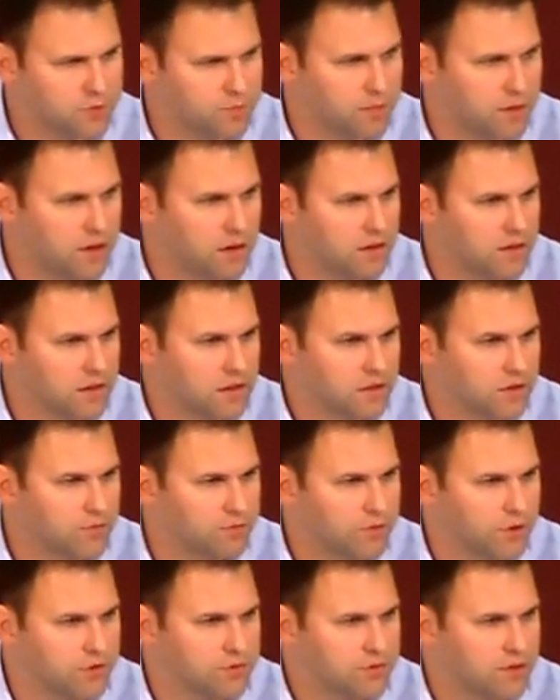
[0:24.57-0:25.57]
spell there in the
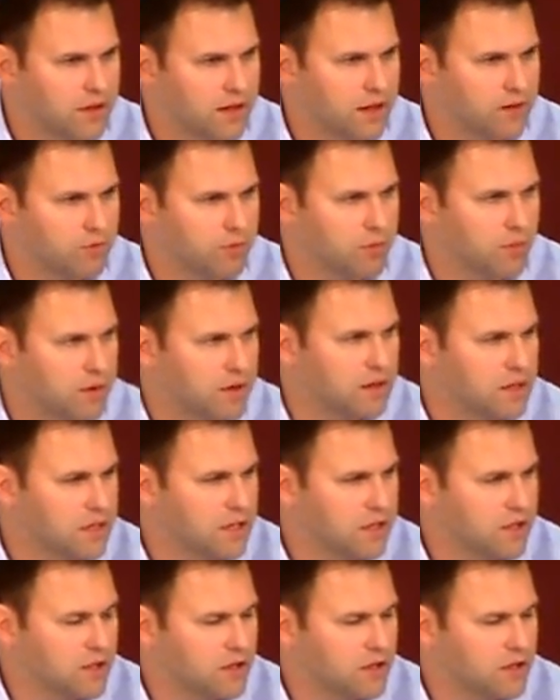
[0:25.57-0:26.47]
first half where we